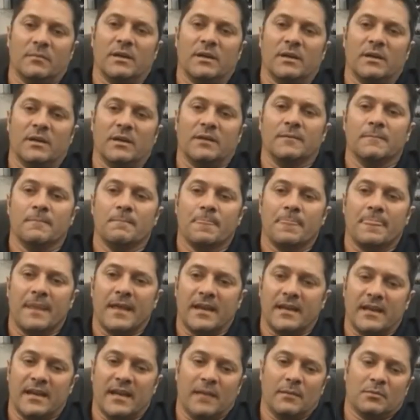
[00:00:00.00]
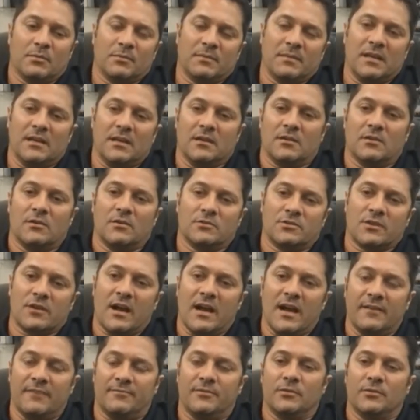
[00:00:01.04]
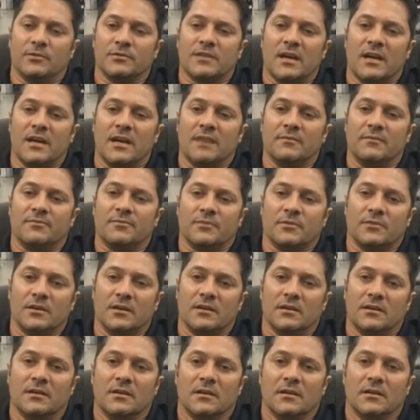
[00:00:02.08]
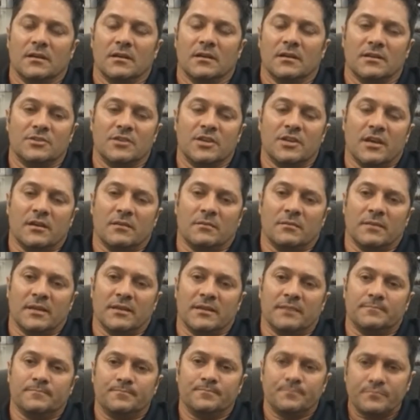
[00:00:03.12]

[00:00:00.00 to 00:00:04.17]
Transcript: but that enabled me to go drive full time for a gentleman,